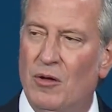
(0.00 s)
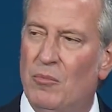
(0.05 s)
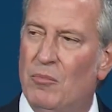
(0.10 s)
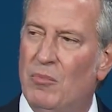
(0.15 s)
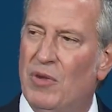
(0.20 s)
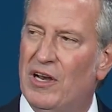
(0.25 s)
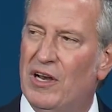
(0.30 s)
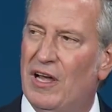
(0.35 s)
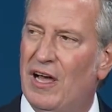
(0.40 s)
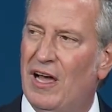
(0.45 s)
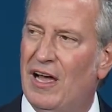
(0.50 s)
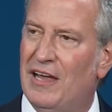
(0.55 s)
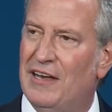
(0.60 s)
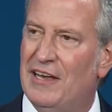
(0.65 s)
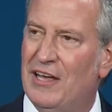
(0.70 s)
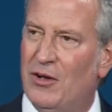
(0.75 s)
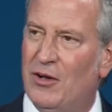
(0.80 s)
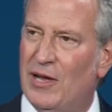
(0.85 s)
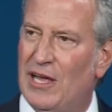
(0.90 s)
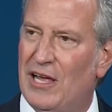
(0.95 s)
but I
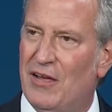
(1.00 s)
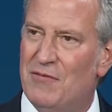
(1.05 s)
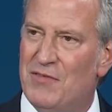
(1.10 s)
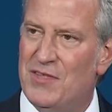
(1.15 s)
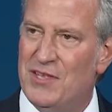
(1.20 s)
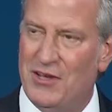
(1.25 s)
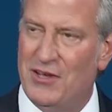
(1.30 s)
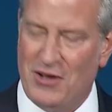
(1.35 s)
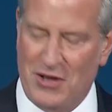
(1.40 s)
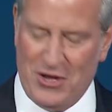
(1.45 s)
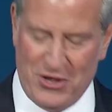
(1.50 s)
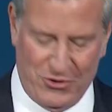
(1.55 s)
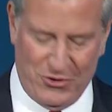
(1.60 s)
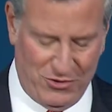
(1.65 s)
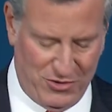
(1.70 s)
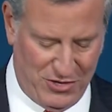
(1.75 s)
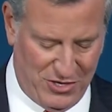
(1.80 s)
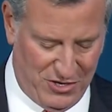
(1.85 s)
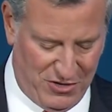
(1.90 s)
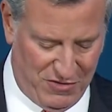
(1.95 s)
now have the
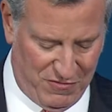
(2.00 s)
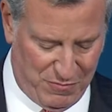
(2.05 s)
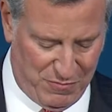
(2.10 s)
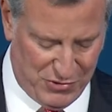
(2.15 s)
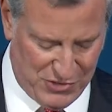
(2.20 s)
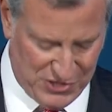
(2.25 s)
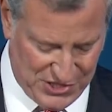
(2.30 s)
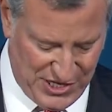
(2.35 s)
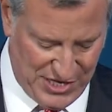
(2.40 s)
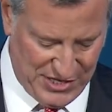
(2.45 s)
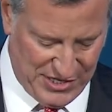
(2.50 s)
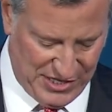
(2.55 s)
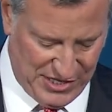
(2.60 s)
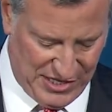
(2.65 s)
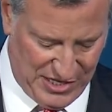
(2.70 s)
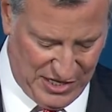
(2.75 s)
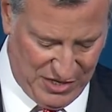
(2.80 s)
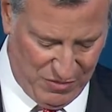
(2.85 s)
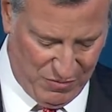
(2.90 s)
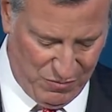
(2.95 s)
honor of presenting
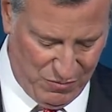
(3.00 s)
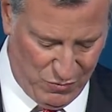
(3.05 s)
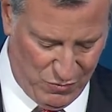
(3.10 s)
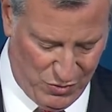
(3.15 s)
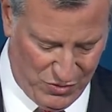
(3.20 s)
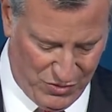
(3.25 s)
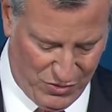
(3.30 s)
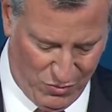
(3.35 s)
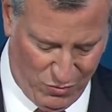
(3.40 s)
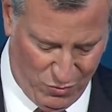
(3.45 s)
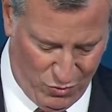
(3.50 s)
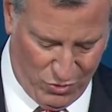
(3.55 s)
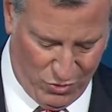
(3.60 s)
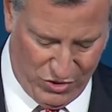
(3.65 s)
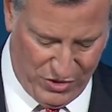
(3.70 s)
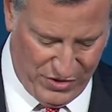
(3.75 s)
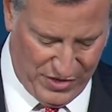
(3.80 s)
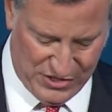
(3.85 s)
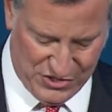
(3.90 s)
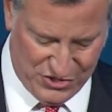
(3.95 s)
him with an
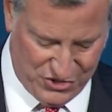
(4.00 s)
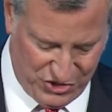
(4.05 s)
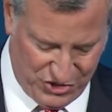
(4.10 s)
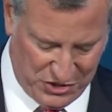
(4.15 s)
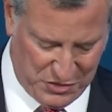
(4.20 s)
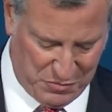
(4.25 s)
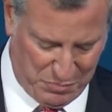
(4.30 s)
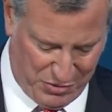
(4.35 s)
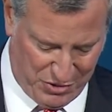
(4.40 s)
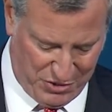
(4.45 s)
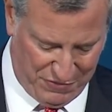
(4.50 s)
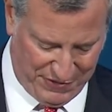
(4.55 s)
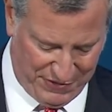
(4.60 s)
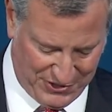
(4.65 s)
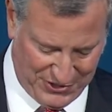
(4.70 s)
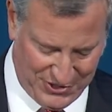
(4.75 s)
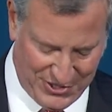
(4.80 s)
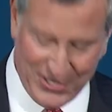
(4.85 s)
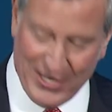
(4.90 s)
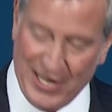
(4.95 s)
award that's just
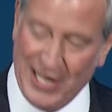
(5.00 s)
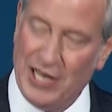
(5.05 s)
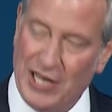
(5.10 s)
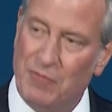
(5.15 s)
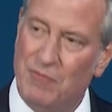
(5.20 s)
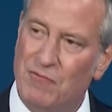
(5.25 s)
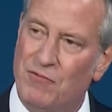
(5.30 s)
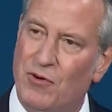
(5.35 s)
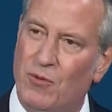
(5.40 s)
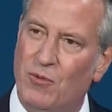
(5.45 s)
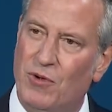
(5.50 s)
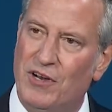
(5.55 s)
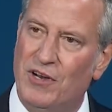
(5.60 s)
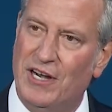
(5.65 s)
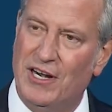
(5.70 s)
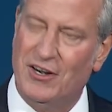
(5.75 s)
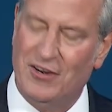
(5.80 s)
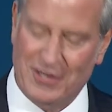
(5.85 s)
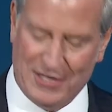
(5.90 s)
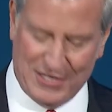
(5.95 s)
perfectly named for what
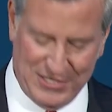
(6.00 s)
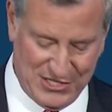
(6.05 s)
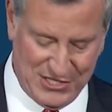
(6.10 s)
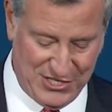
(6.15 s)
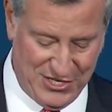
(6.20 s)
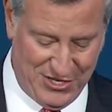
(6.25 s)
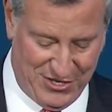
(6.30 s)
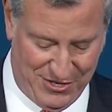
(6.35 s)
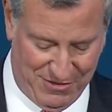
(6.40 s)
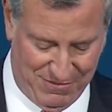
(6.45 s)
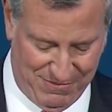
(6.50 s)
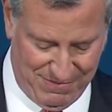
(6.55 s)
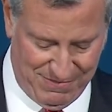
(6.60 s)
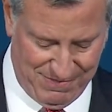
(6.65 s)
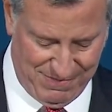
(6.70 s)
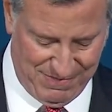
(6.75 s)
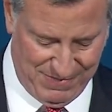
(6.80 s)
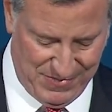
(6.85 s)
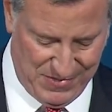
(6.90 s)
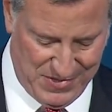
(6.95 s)
Eric has done,
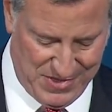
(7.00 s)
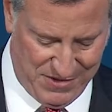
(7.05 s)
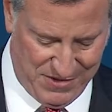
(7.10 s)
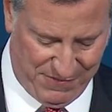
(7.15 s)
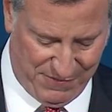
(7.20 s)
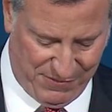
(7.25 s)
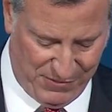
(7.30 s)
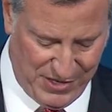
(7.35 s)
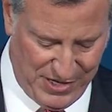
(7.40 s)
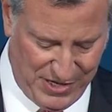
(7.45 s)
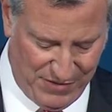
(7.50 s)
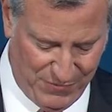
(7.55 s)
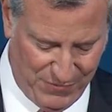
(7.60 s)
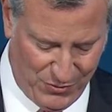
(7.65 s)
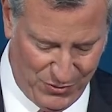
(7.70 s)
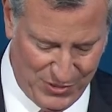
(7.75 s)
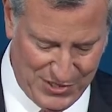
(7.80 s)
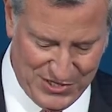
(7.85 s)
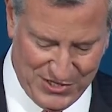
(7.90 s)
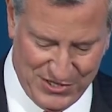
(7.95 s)
the Freeing
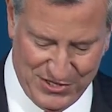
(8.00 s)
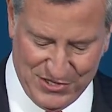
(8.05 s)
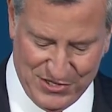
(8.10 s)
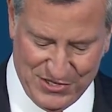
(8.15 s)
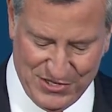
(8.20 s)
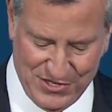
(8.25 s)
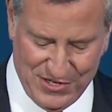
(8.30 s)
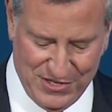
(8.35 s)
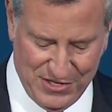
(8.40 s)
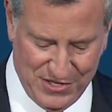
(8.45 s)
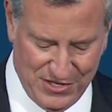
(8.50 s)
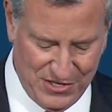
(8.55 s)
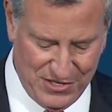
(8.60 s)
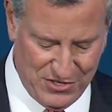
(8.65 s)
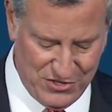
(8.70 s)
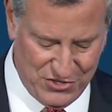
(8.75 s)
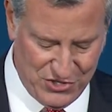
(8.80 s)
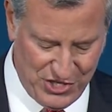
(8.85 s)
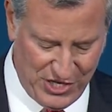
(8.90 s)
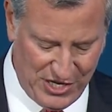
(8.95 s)
Voices,
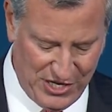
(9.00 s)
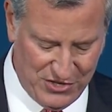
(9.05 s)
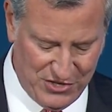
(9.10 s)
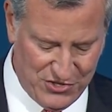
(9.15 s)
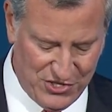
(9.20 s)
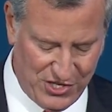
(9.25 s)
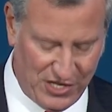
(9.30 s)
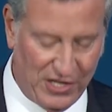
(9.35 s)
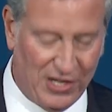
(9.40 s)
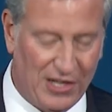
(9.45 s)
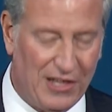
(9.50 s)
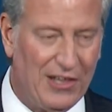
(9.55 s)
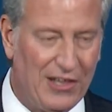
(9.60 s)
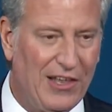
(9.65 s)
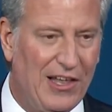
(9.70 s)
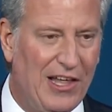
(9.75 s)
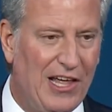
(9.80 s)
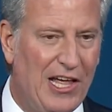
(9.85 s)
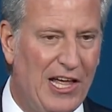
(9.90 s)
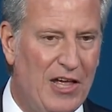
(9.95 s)
Changing
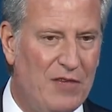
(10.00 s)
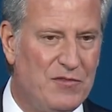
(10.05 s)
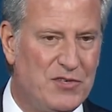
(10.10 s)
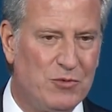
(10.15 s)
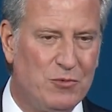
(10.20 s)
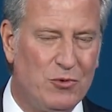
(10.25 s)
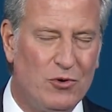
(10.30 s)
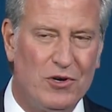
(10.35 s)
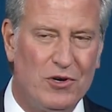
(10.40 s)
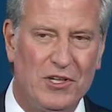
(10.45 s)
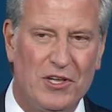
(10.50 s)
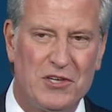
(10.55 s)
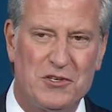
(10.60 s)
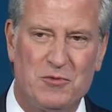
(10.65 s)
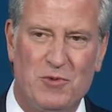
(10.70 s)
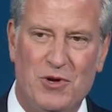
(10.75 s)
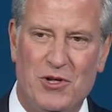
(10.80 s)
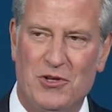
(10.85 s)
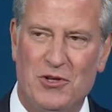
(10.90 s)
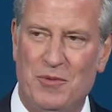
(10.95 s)
Lives Award. Let's
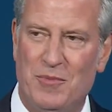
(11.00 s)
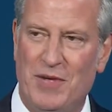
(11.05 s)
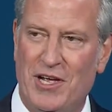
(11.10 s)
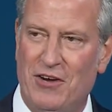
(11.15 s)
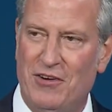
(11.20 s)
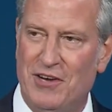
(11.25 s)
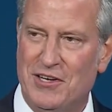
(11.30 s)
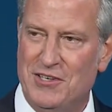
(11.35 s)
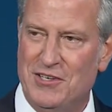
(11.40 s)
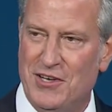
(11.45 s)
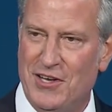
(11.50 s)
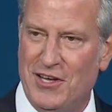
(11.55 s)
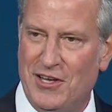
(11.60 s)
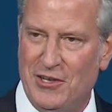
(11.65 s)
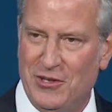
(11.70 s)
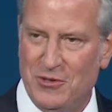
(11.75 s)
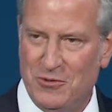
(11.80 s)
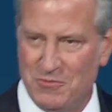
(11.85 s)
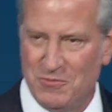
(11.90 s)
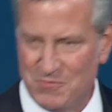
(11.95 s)
welcome Eric
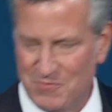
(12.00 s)
Dinallo.